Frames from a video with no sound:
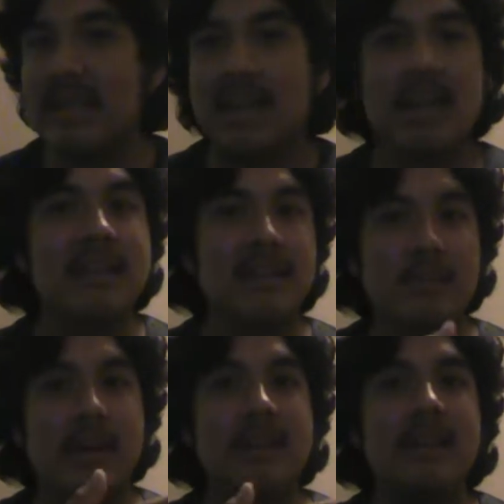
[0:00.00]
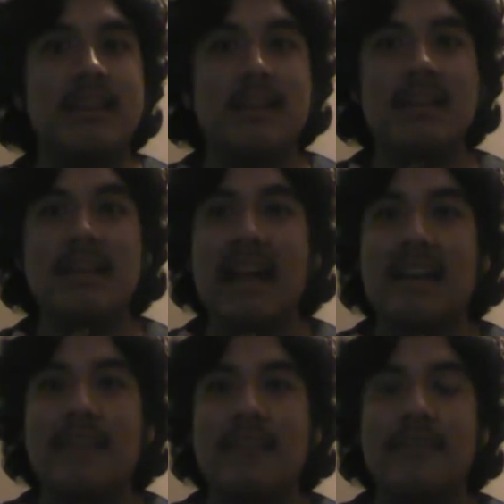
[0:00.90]
Kind of the way that you can kind
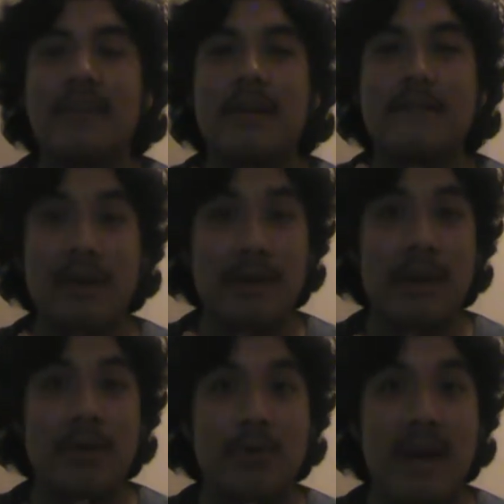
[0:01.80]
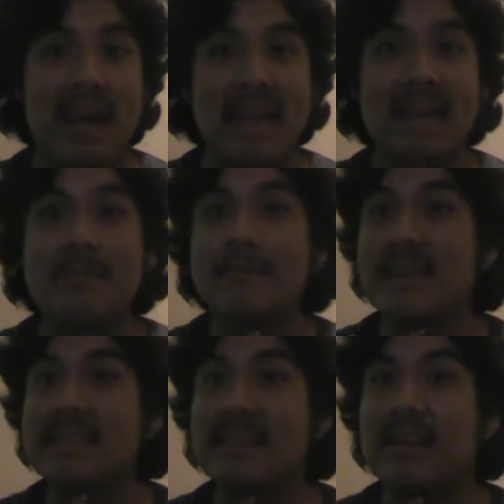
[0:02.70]
of figure out who I am
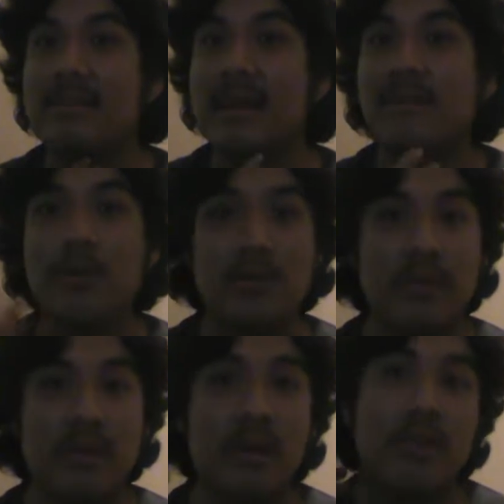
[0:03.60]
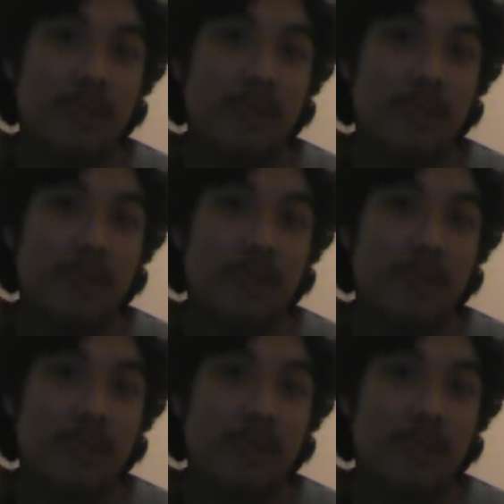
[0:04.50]
based on my on the